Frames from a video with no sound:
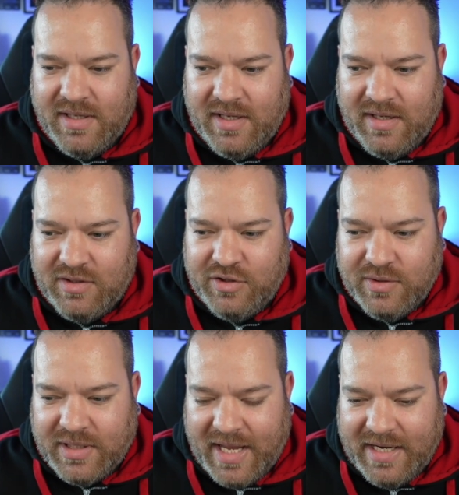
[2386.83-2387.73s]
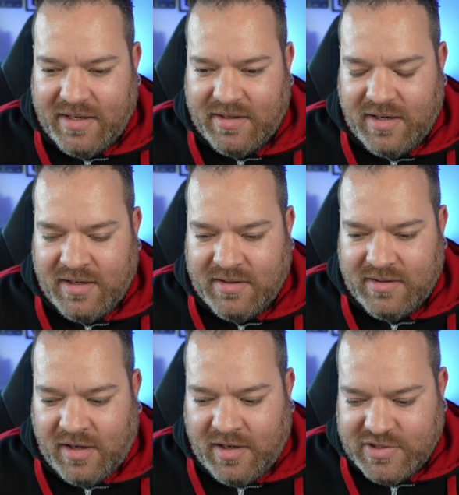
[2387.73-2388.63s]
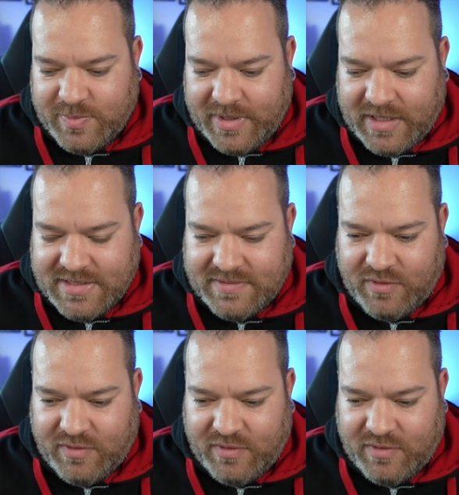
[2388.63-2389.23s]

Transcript: and Irish speakers.